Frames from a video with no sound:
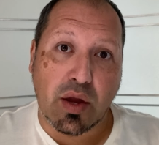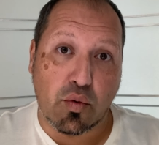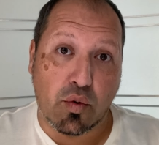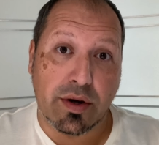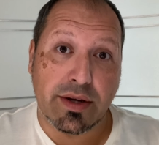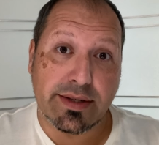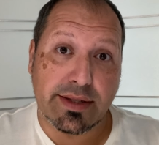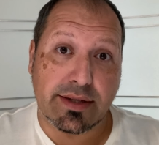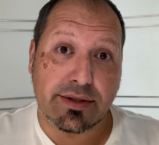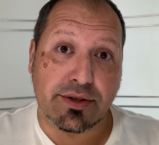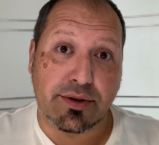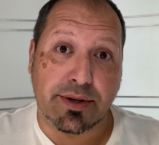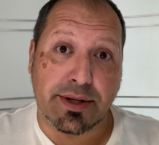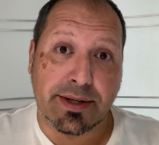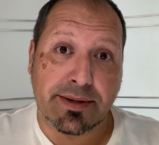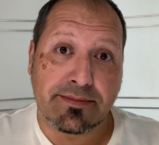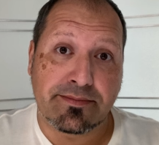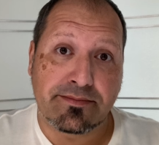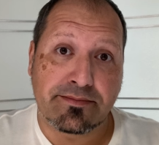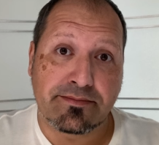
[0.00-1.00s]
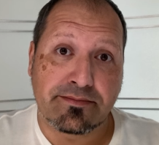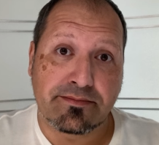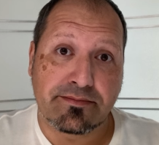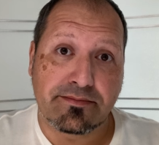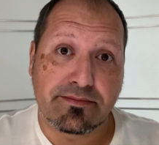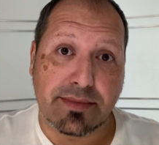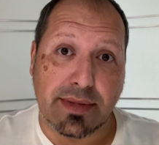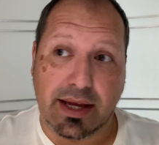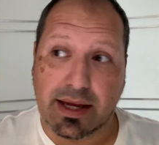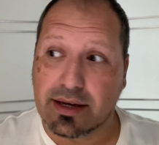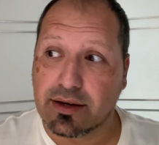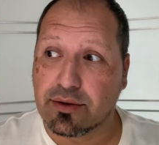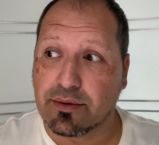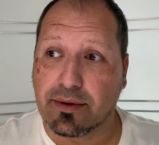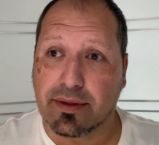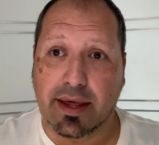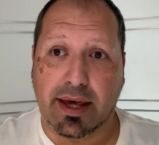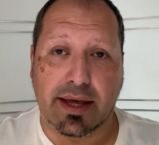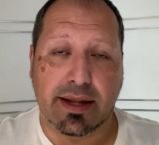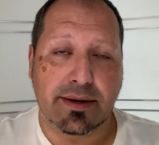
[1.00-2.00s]
Where is the joy in
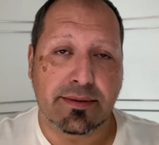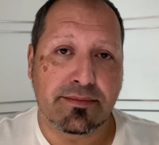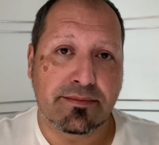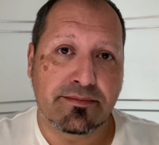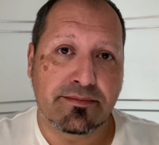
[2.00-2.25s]
doing that?